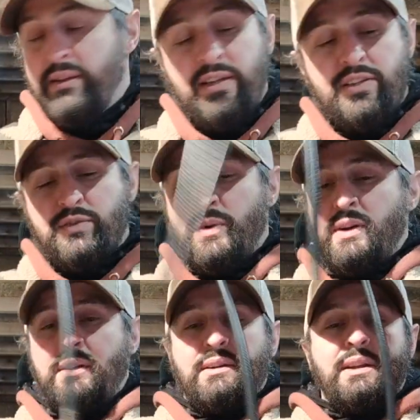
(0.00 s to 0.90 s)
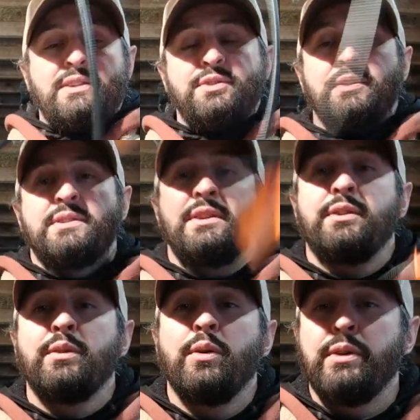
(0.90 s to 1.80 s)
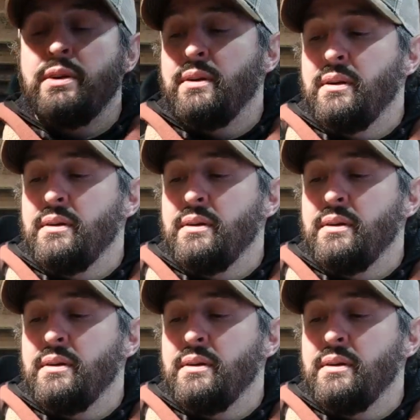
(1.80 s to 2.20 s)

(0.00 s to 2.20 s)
This one, as you can see, you can hold it